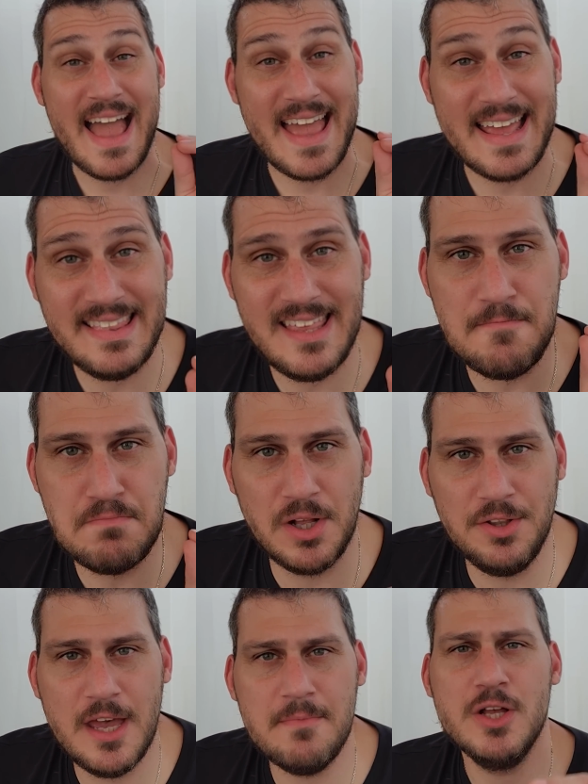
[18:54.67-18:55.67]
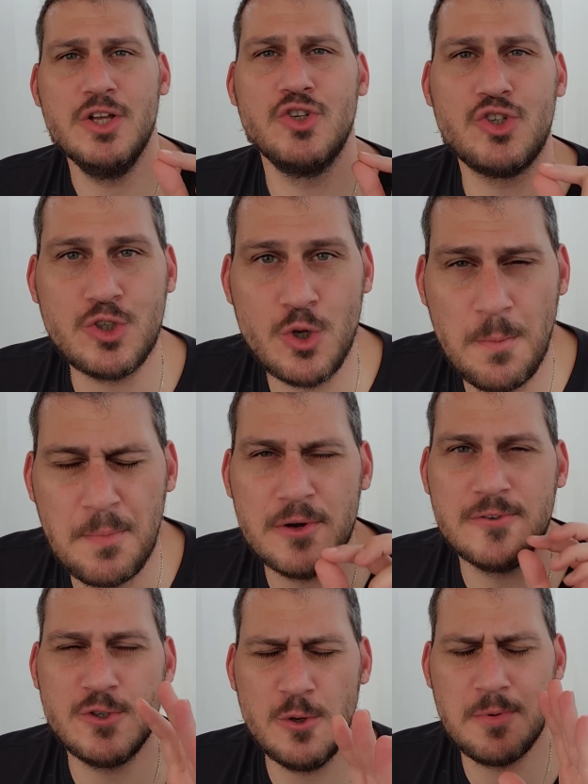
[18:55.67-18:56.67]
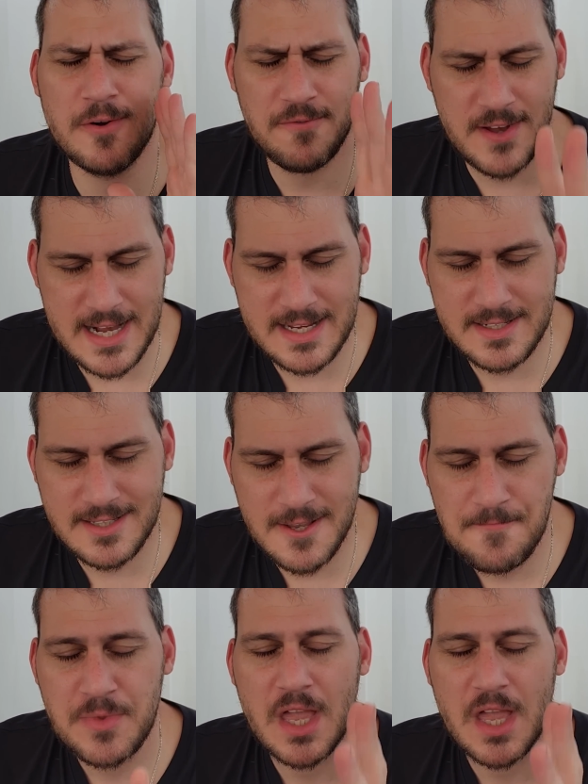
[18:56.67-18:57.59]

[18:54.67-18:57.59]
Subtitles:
And they build them super, super fast.